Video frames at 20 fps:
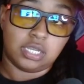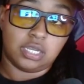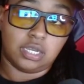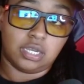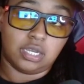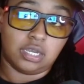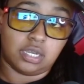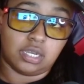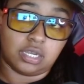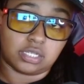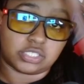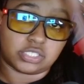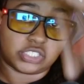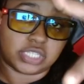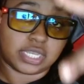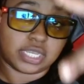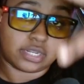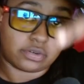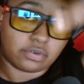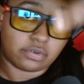
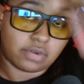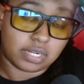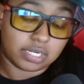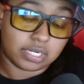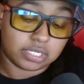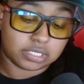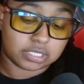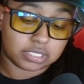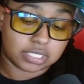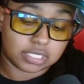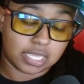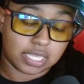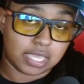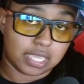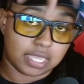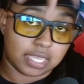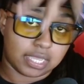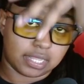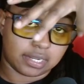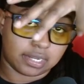Shatter Greatest,
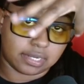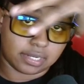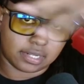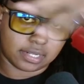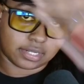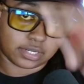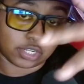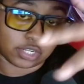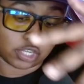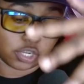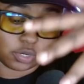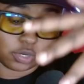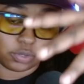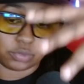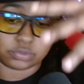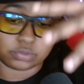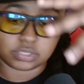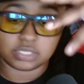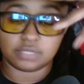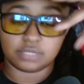and
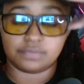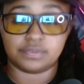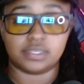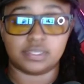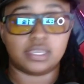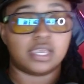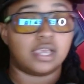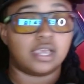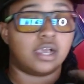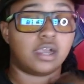Nicole TV